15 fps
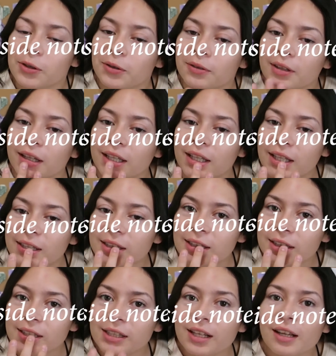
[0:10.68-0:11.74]
So if like this,
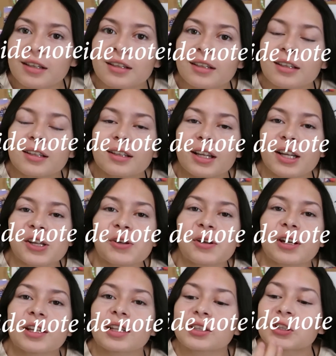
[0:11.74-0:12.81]
if you
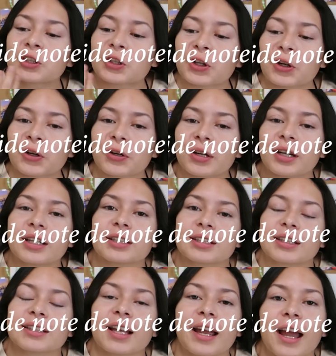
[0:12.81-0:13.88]
hear the slur, it's
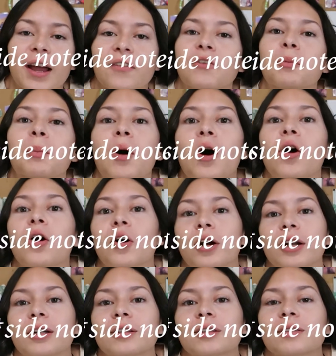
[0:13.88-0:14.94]
because I have them
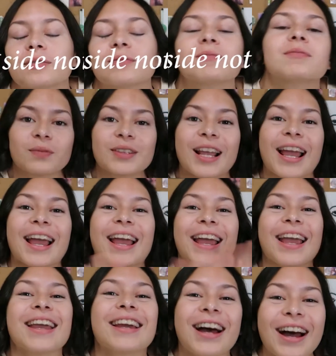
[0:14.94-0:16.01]
on.
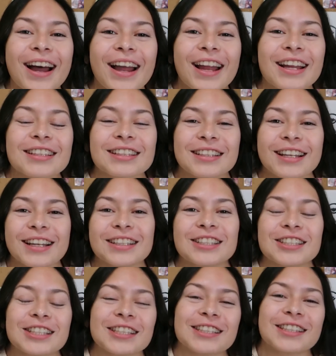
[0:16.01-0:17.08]
Hey guys,
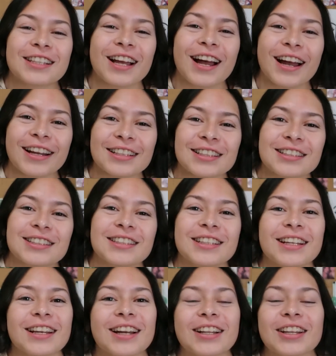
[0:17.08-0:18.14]
it's
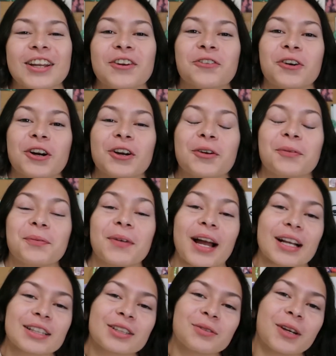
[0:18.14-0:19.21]
Gizele, and welcome
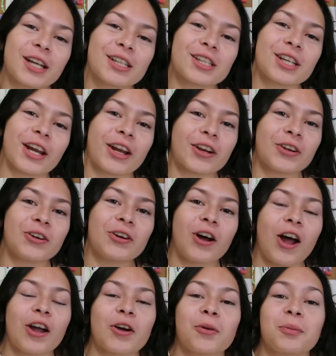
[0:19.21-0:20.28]
back to my
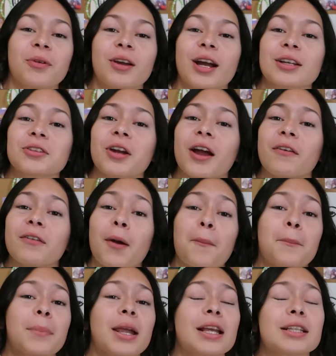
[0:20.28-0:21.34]
channel. I hope you guys are having a
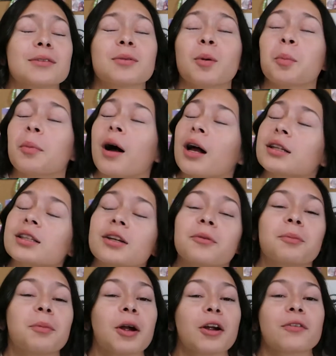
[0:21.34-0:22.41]
peaceful,
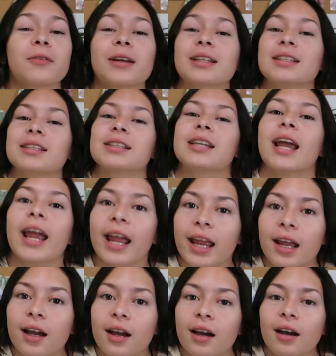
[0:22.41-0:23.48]
positive, perfect
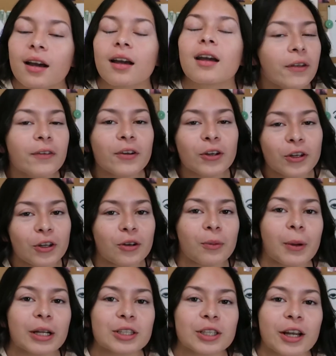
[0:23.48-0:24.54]
day. If you're new to
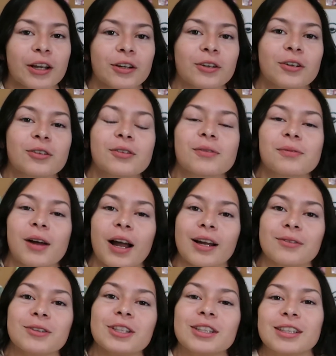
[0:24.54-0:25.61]
my channel,
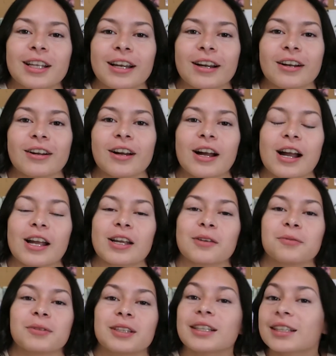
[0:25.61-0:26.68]
I'm Gizele. I
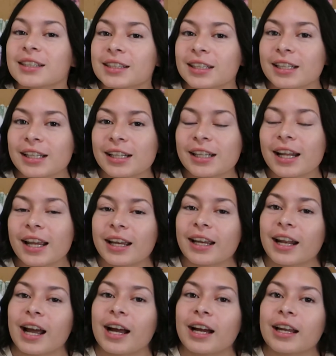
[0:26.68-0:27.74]
am 16
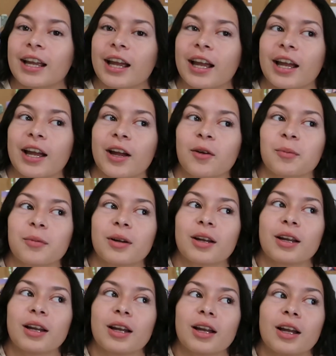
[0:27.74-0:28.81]
and I am
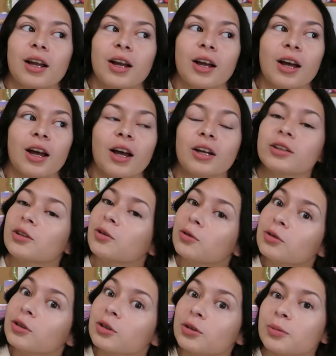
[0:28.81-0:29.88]
a
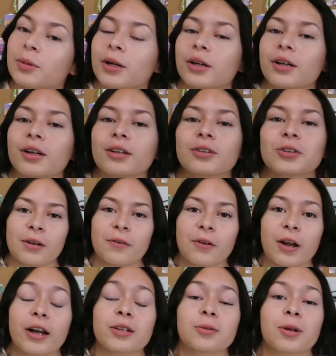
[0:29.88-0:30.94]
YouTuber. And if
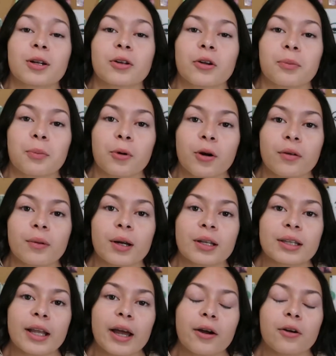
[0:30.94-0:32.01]
you guys want to learn more
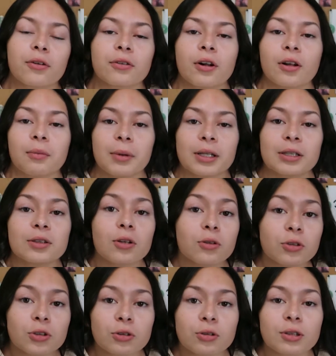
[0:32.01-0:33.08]
about that or follow my
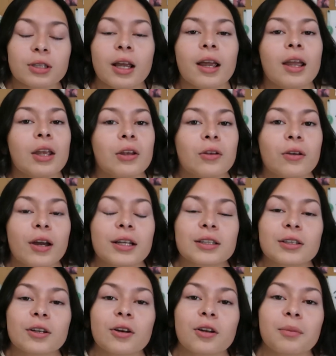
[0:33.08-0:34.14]
socials, you guys
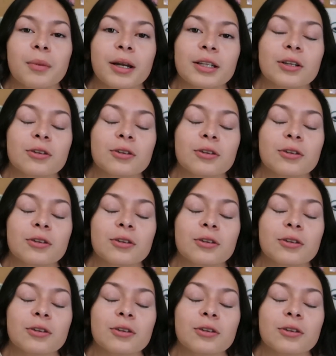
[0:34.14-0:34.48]
could go to my